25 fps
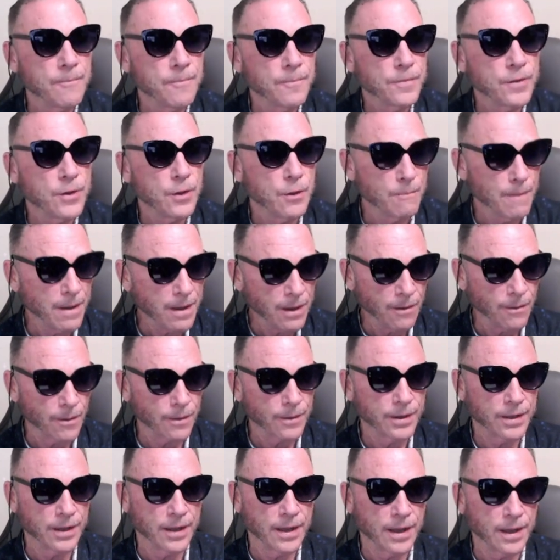You may
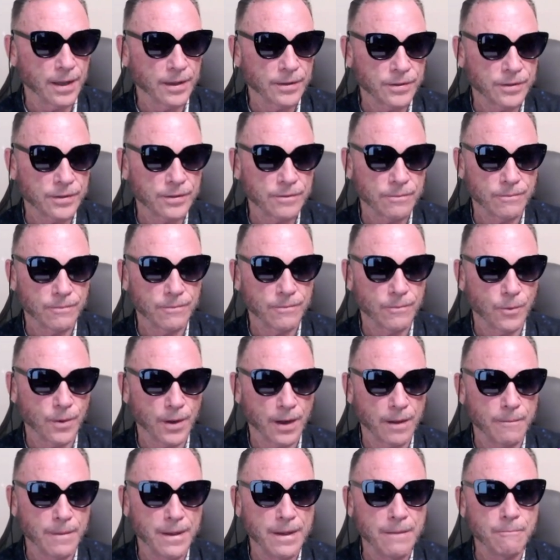already guess what
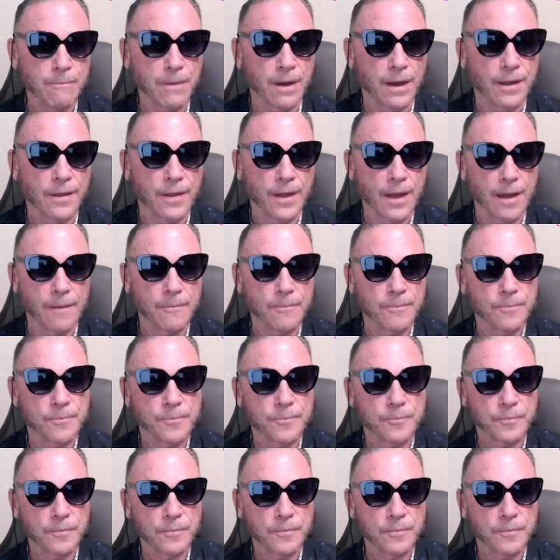I mean by that.